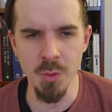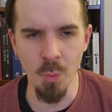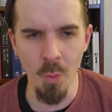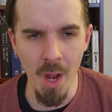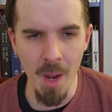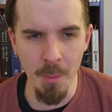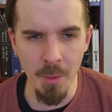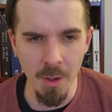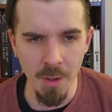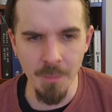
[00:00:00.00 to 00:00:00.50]

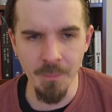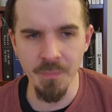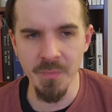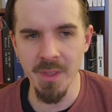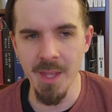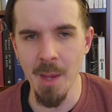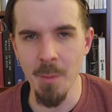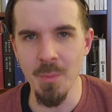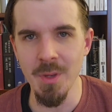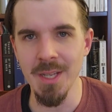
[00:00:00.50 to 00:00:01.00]
Weber,
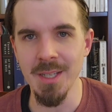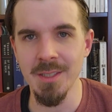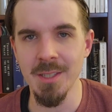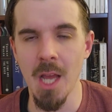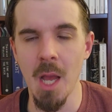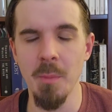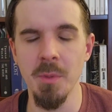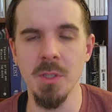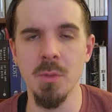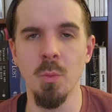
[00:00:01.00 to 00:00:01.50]
that being
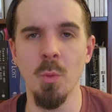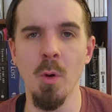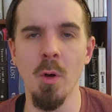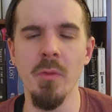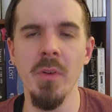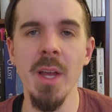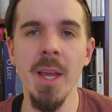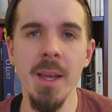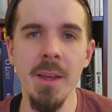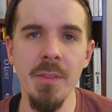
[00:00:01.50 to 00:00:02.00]
Thomas Wolfe,
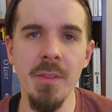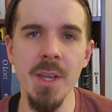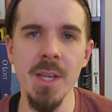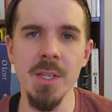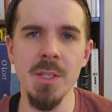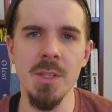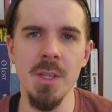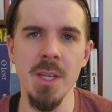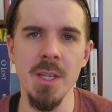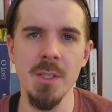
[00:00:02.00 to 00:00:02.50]

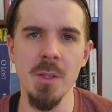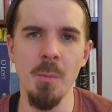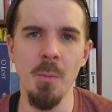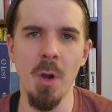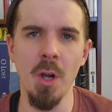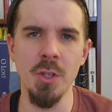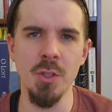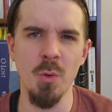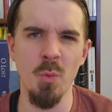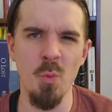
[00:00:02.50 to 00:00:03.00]
this is a
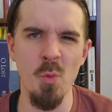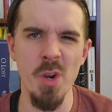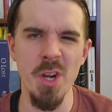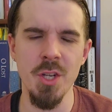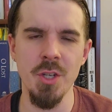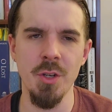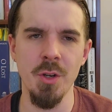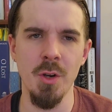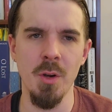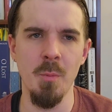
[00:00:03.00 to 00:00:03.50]
much
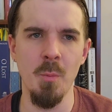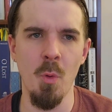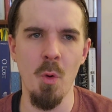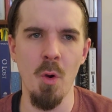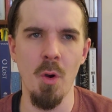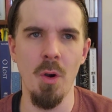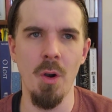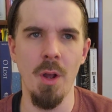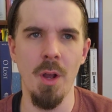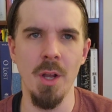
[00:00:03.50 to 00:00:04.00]
richer,
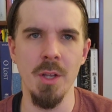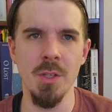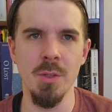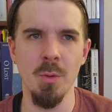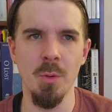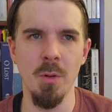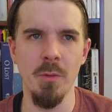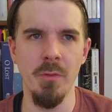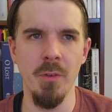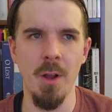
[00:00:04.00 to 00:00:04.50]
more
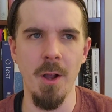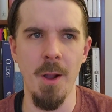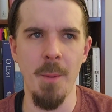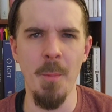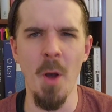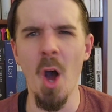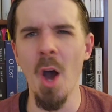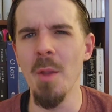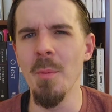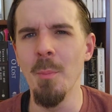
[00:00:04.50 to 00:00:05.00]
sort of
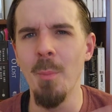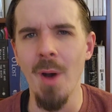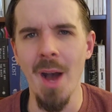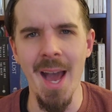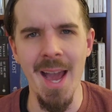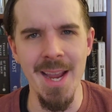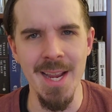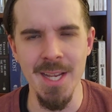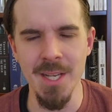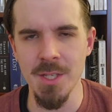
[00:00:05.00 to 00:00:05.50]

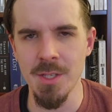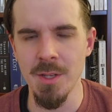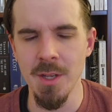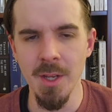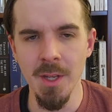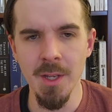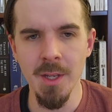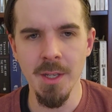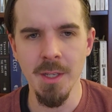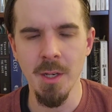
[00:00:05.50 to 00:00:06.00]
unbiased,
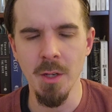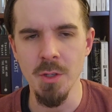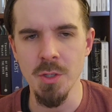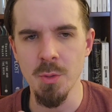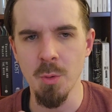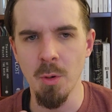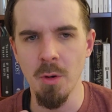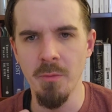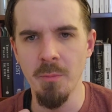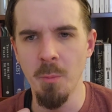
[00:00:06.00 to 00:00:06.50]

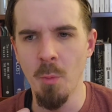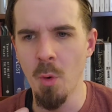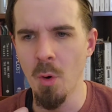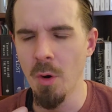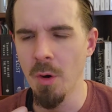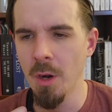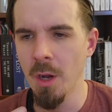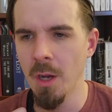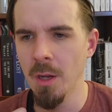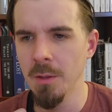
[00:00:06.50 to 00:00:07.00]
sort of
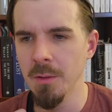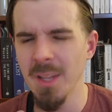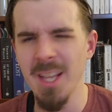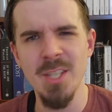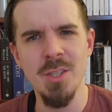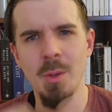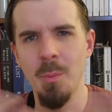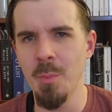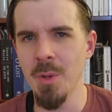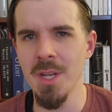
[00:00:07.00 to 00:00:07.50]
more
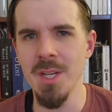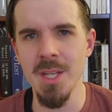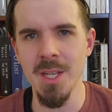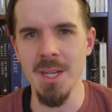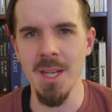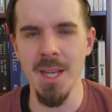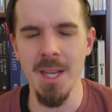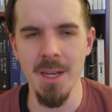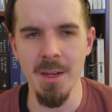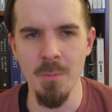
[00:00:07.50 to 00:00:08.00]
less
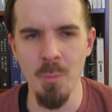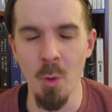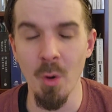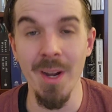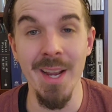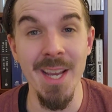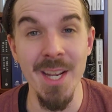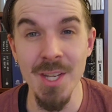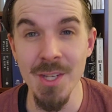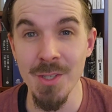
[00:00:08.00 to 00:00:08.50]
opinionated, more
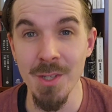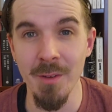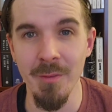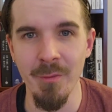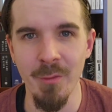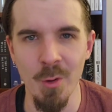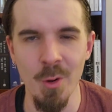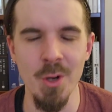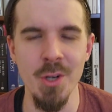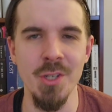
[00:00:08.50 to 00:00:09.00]
innocent
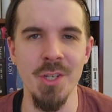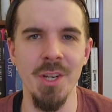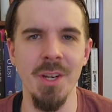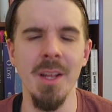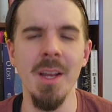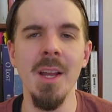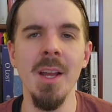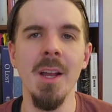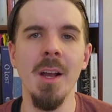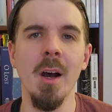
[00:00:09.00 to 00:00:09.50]
version
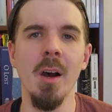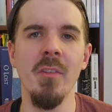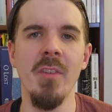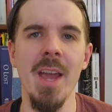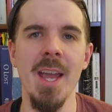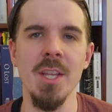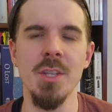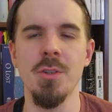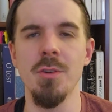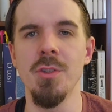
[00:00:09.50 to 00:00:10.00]
of
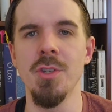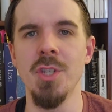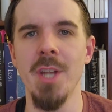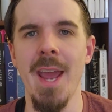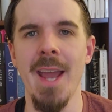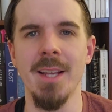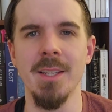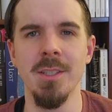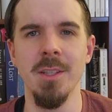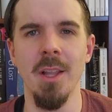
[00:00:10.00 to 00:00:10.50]
Esther
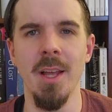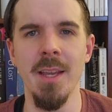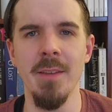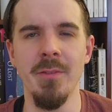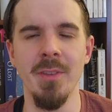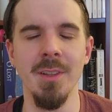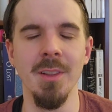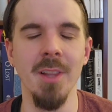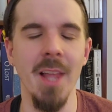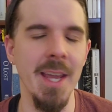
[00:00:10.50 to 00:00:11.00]
Jack's life
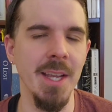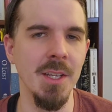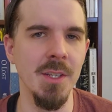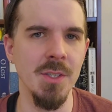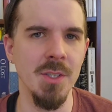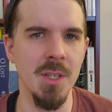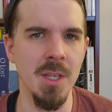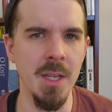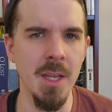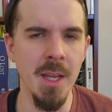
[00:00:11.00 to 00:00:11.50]
and
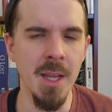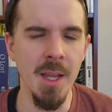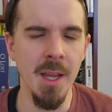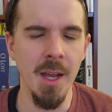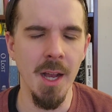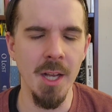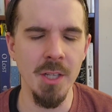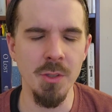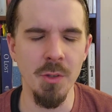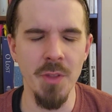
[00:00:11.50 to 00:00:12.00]
legacy.
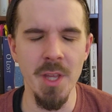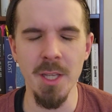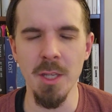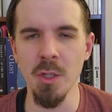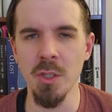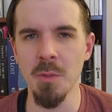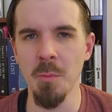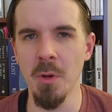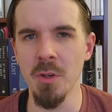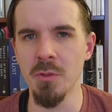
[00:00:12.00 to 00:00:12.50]
So thank you
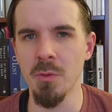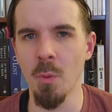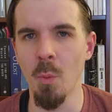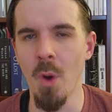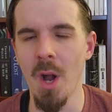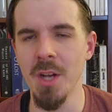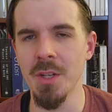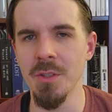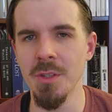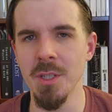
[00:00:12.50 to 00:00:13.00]
so much for
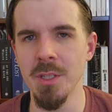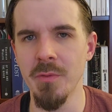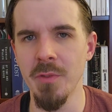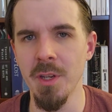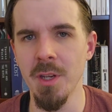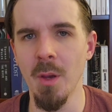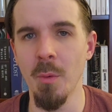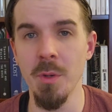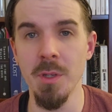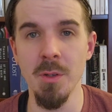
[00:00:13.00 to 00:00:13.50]
watching this
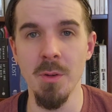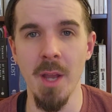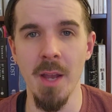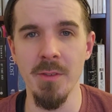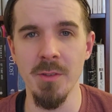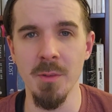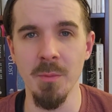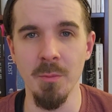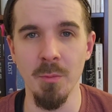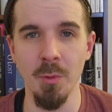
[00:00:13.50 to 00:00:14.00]
video. We do have
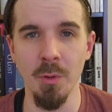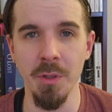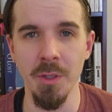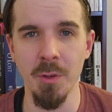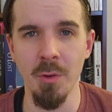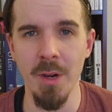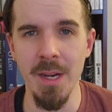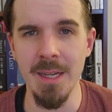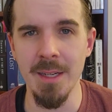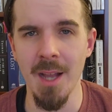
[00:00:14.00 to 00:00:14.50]
some really
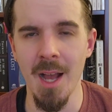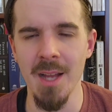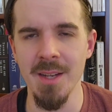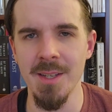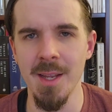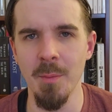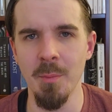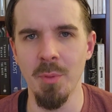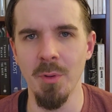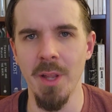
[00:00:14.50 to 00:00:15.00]
great
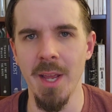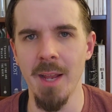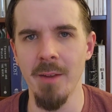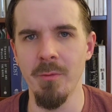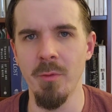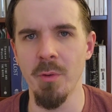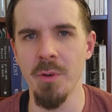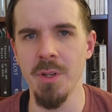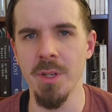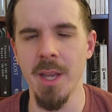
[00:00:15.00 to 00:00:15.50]
content planned
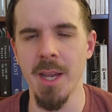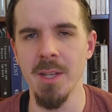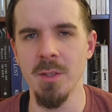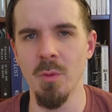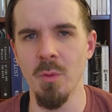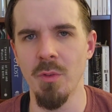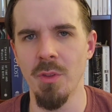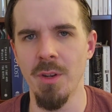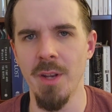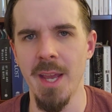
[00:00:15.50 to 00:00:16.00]
for you guys
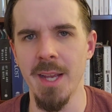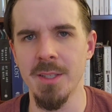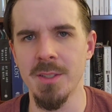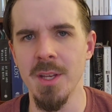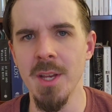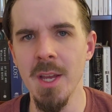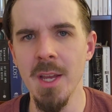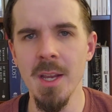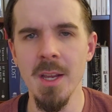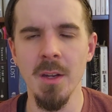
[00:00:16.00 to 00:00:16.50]
over the
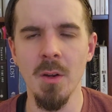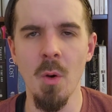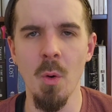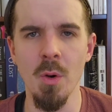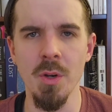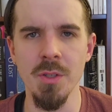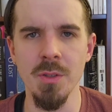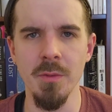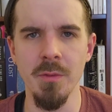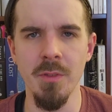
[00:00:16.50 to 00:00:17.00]

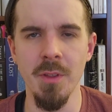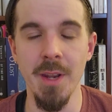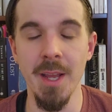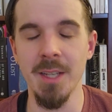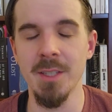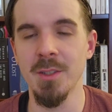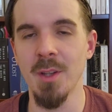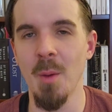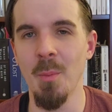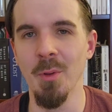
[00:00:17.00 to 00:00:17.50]
course of the
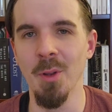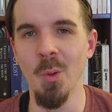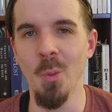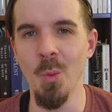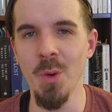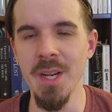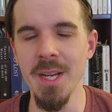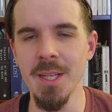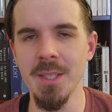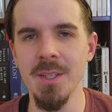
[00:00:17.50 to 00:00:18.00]
next couple of
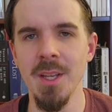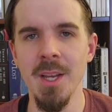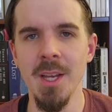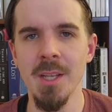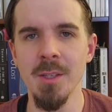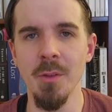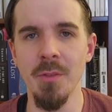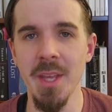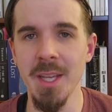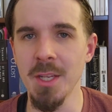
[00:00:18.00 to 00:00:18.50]
weeks.
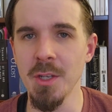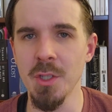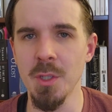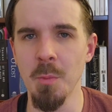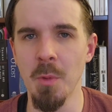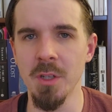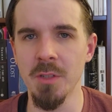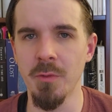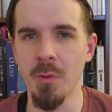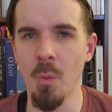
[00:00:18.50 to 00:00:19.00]
So thank you so
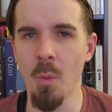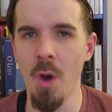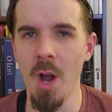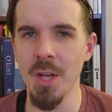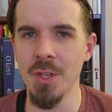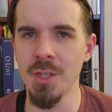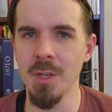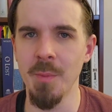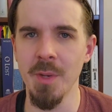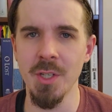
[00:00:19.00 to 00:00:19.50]
much for
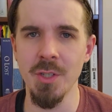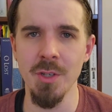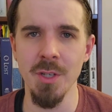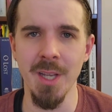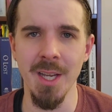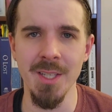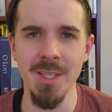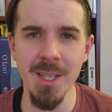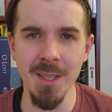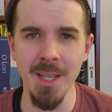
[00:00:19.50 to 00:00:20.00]
watching. Make sure you
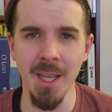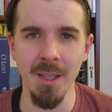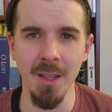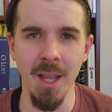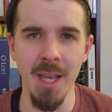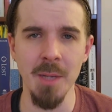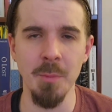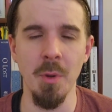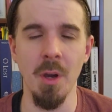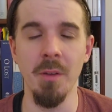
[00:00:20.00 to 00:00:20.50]
guys hit that
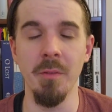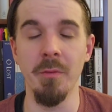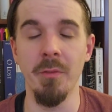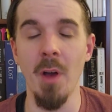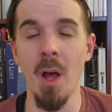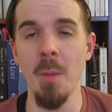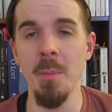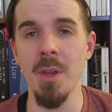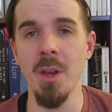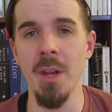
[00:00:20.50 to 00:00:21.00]
like button.
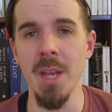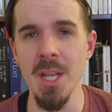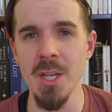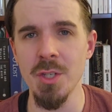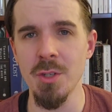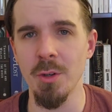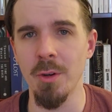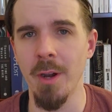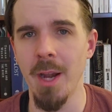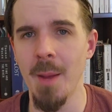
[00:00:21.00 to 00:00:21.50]
Follow me on
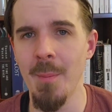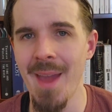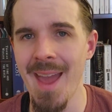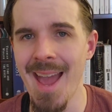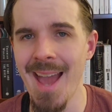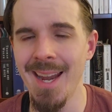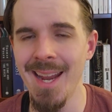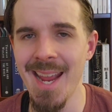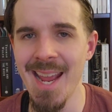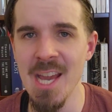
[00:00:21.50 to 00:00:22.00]
Instagram
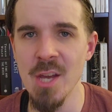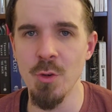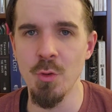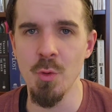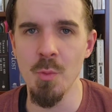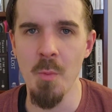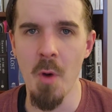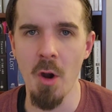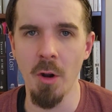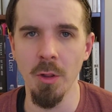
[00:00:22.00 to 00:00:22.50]
at
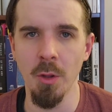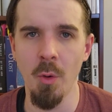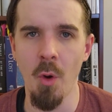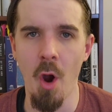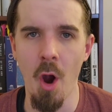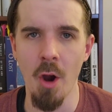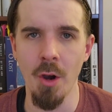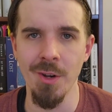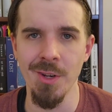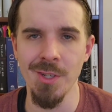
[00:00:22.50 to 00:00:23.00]
Andrew Marlowe
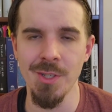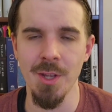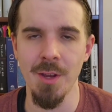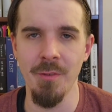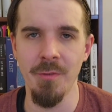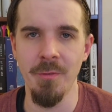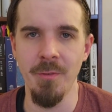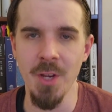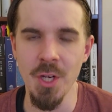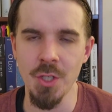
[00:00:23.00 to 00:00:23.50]
Artist
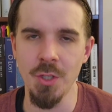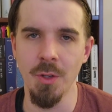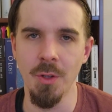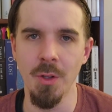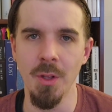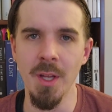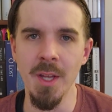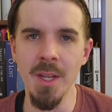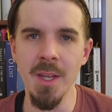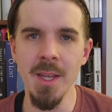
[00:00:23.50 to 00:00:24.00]

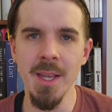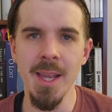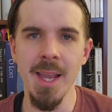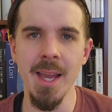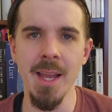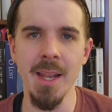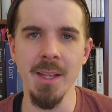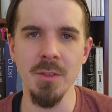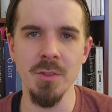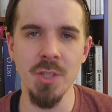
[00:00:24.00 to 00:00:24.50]
Official,
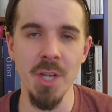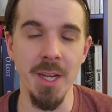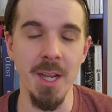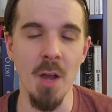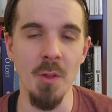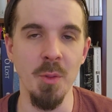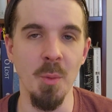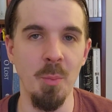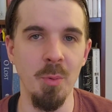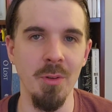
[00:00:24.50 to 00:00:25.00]
and check
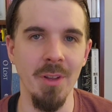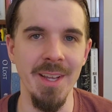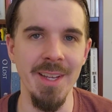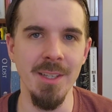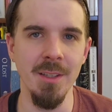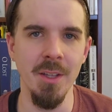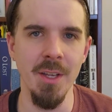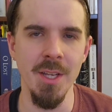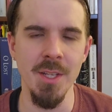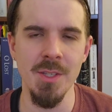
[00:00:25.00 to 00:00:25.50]
out the
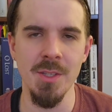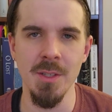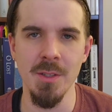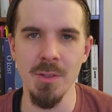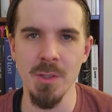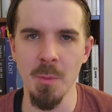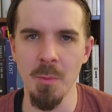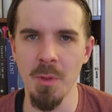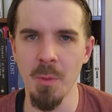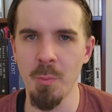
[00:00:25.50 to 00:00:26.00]
playlists and
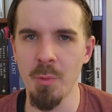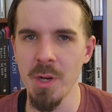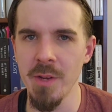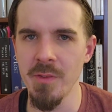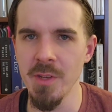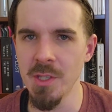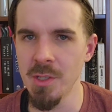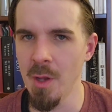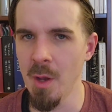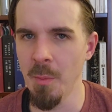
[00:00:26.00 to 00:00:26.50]
some of the
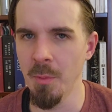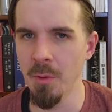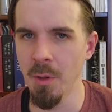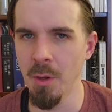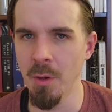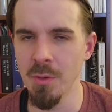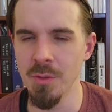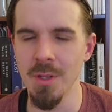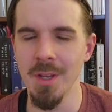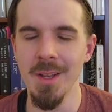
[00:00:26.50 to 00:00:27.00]
previous
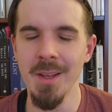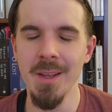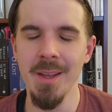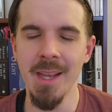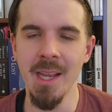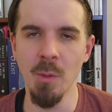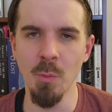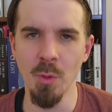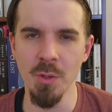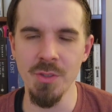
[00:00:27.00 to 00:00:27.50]
uploads.
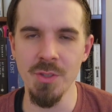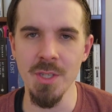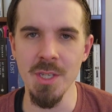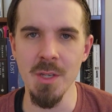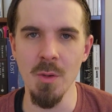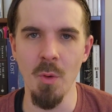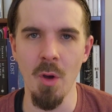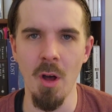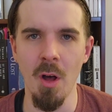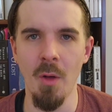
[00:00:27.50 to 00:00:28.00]
And we'll see
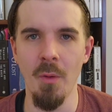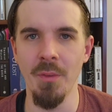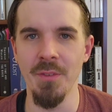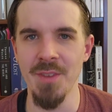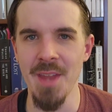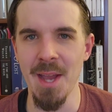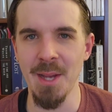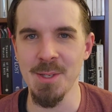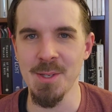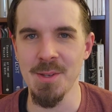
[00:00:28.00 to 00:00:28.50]
you all
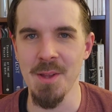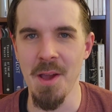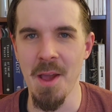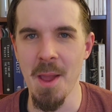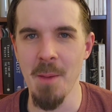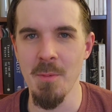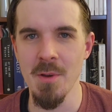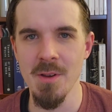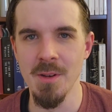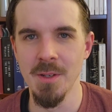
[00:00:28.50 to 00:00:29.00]
next
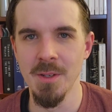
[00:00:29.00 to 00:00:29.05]
time.